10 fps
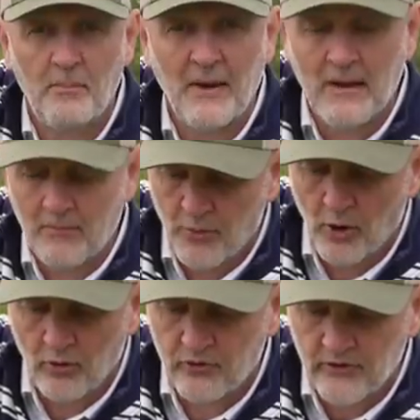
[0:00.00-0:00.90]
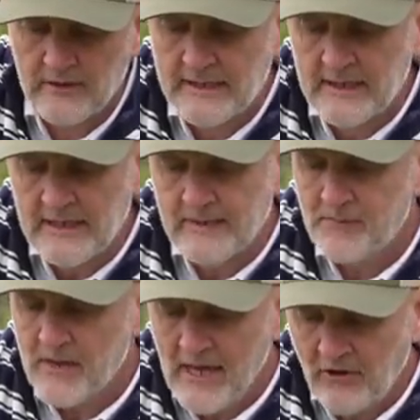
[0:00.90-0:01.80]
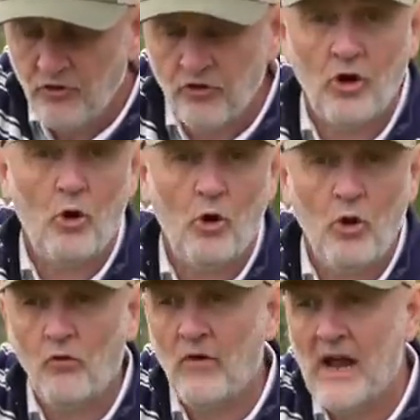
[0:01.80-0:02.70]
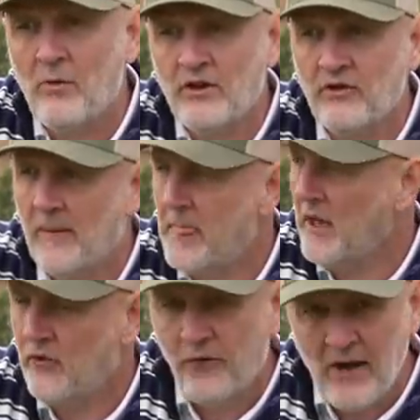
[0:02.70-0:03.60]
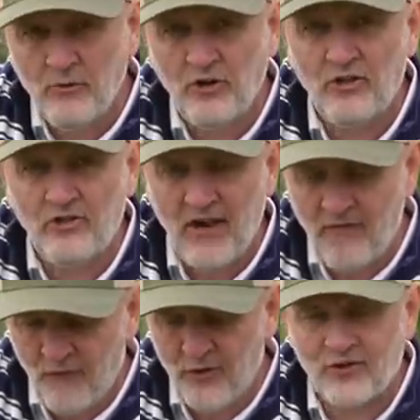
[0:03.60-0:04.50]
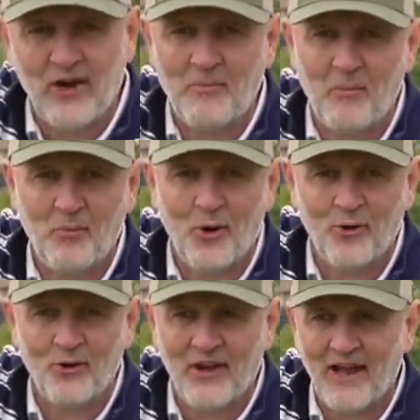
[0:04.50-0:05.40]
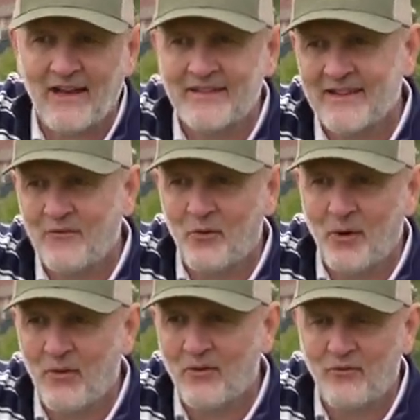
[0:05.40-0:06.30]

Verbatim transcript: Ping products. It's just all round, it's very much a different type of product. And like I said throughout this